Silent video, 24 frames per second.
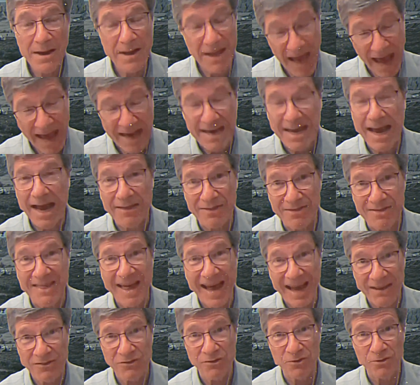And yet
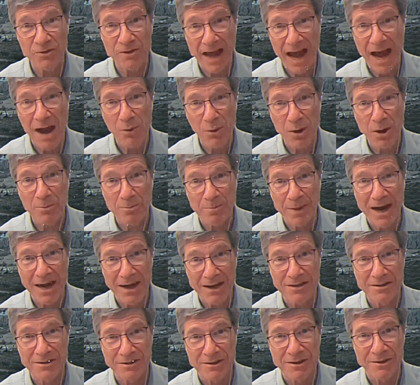that's how our
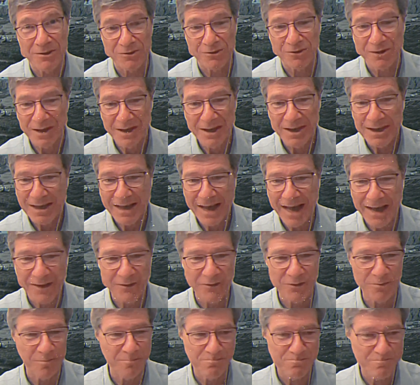politics
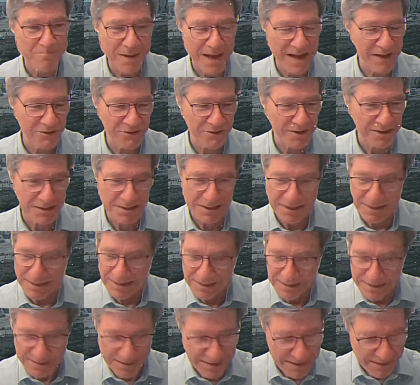has
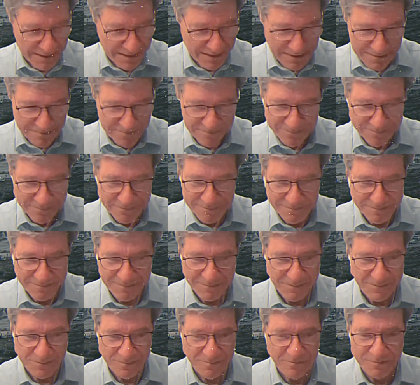basically
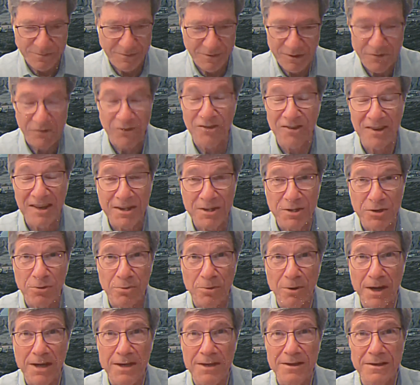
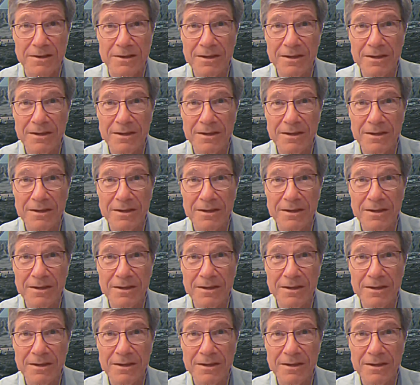disintegrated.